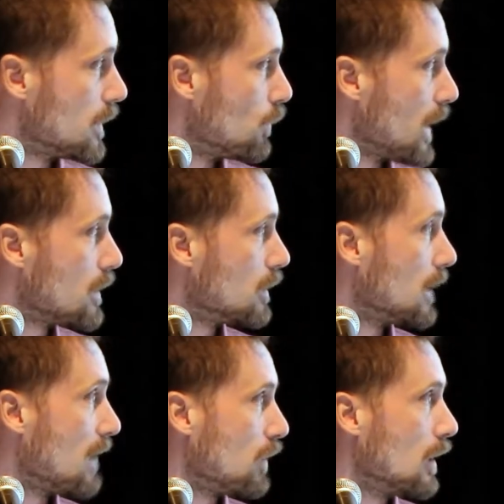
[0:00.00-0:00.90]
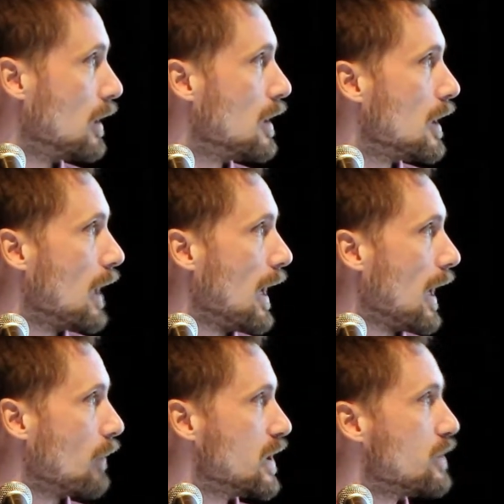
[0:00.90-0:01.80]
Graphical level.
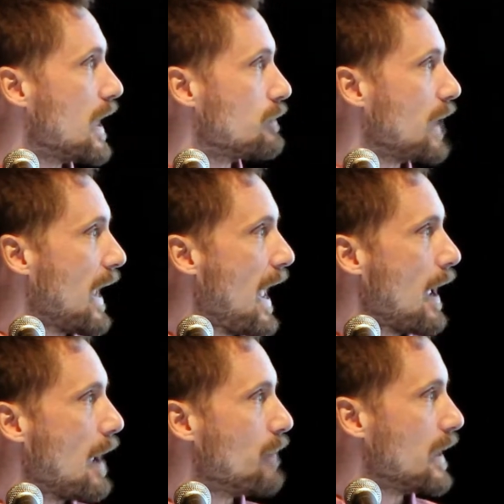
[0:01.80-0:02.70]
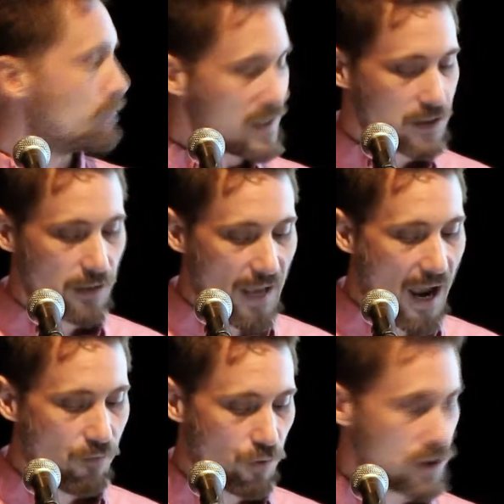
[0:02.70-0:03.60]
And we do that by basically
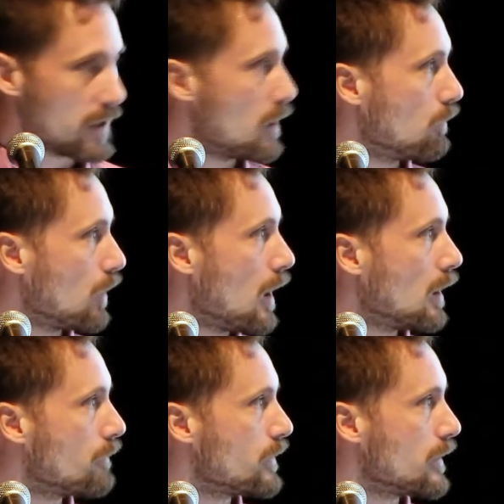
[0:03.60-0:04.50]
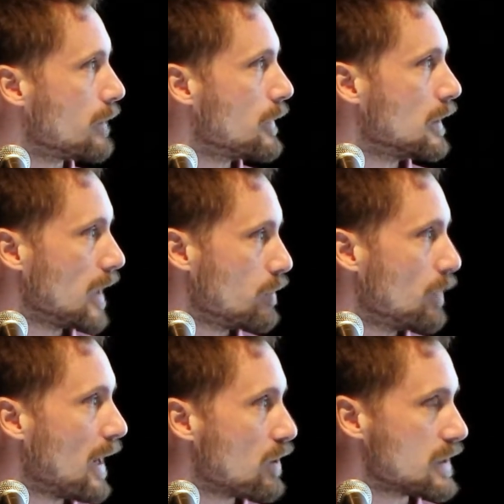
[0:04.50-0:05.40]
averaging over all of the label
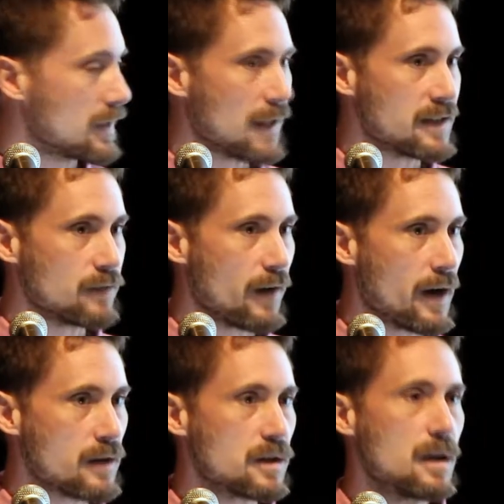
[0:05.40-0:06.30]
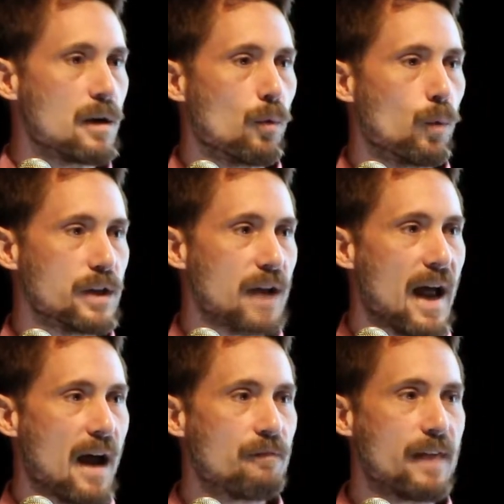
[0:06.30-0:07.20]
power set classifiers which
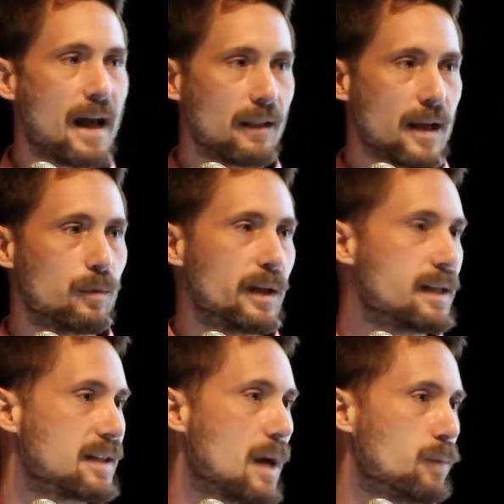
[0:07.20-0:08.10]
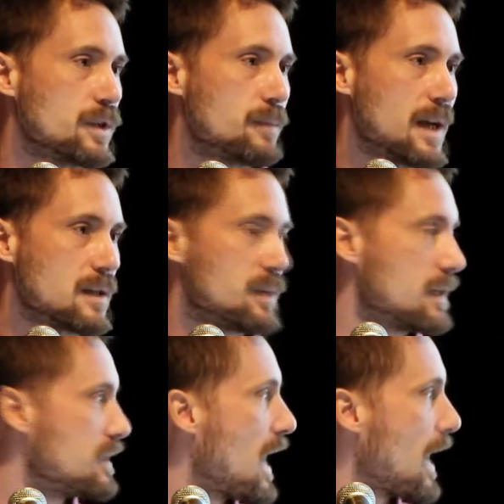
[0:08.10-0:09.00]
have that label in its output space,
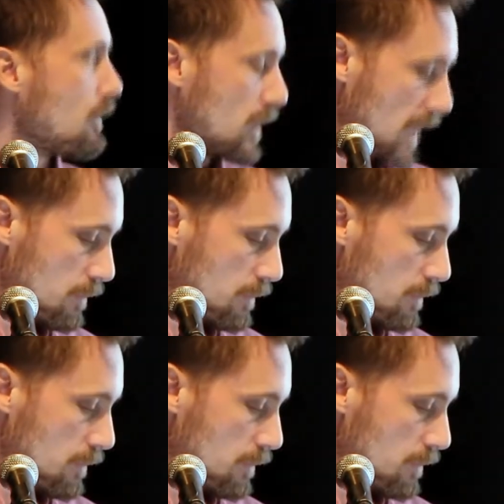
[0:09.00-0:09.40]
because not every